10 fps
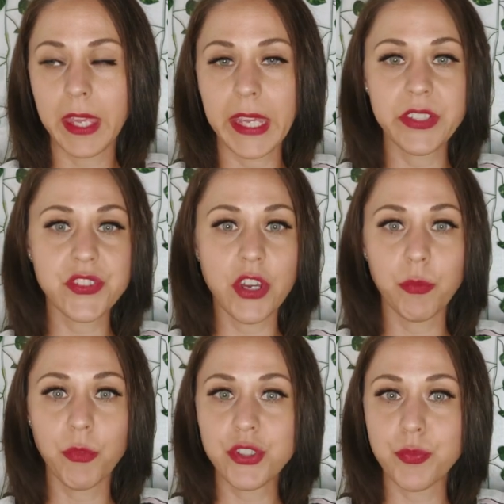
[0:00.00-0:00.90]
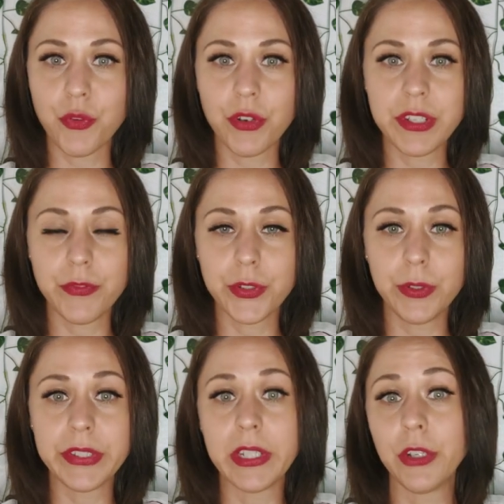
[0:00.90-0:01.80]
It's not much more
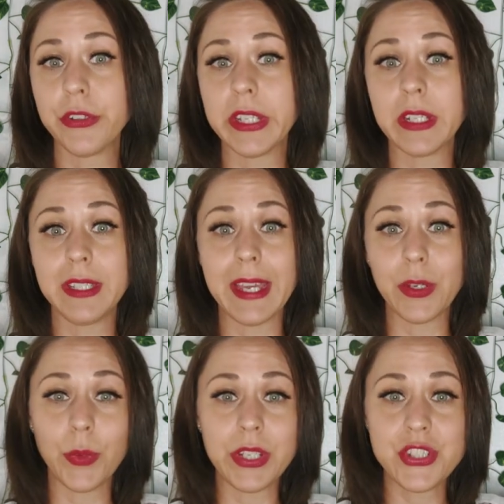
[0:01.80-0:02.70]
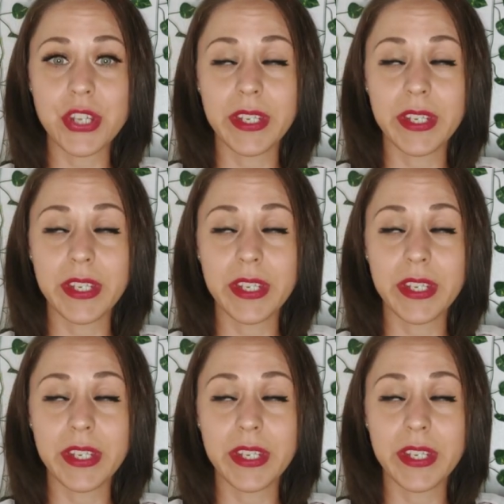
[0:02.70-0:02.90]
difficult than learning a language,